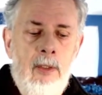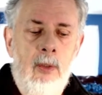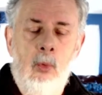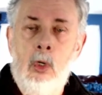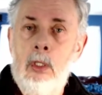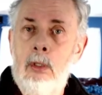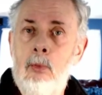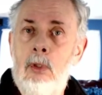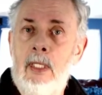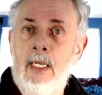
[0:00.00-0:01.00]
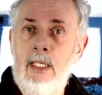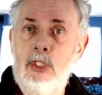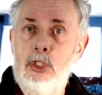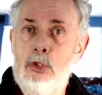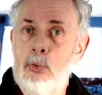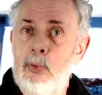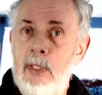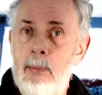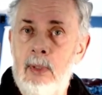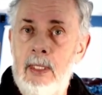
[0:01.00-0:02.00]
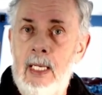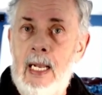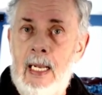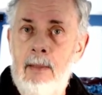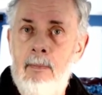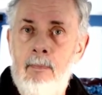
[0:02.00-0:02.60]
the water will get extremely hot.